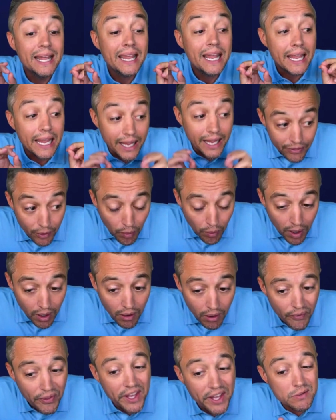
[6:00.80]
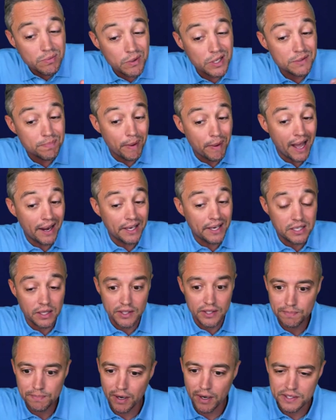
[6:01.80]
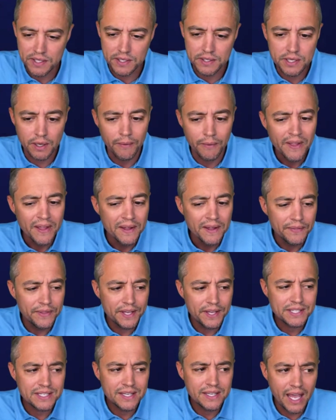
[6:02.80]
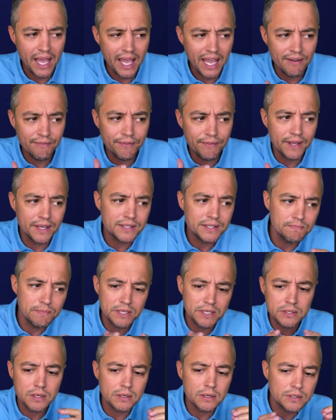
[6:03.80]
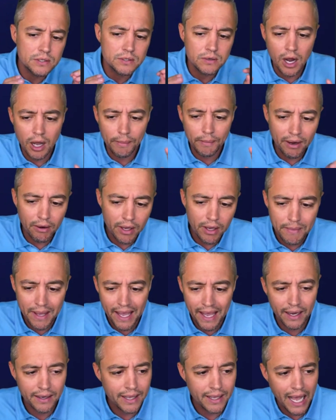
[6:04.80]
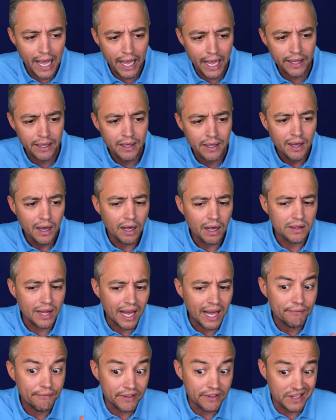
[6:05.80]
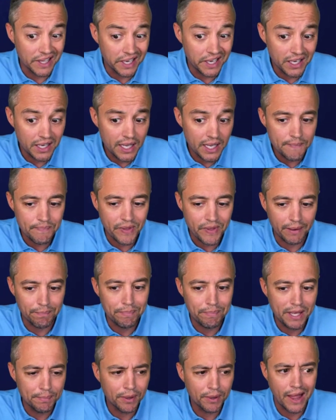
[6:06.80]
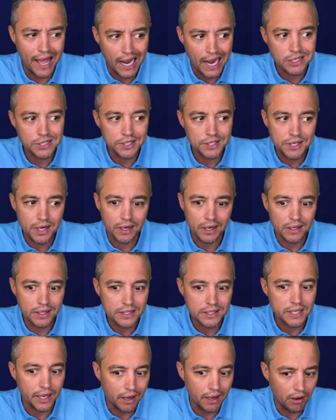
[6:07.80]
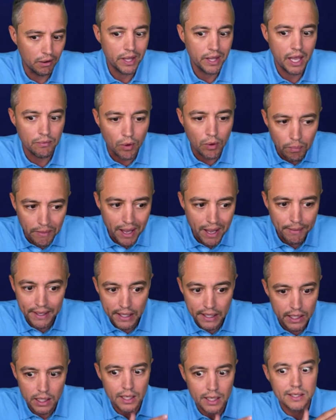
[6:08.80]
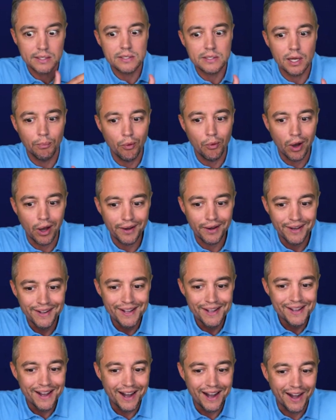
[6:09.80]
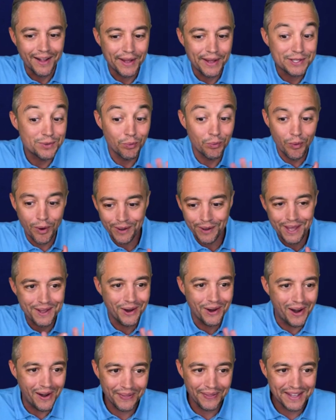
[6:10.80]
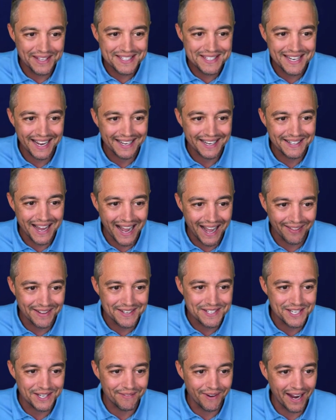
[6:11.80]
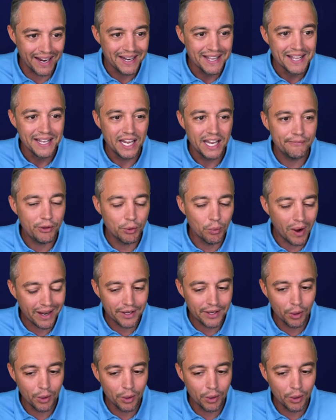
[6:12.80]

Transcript: in the world, is responding to this person. So this gave this Mr. Strawberry Man guy a lot of validity, and people actually started to say, okay, well, maybe he is someone that's working on this technology, right? If you want to know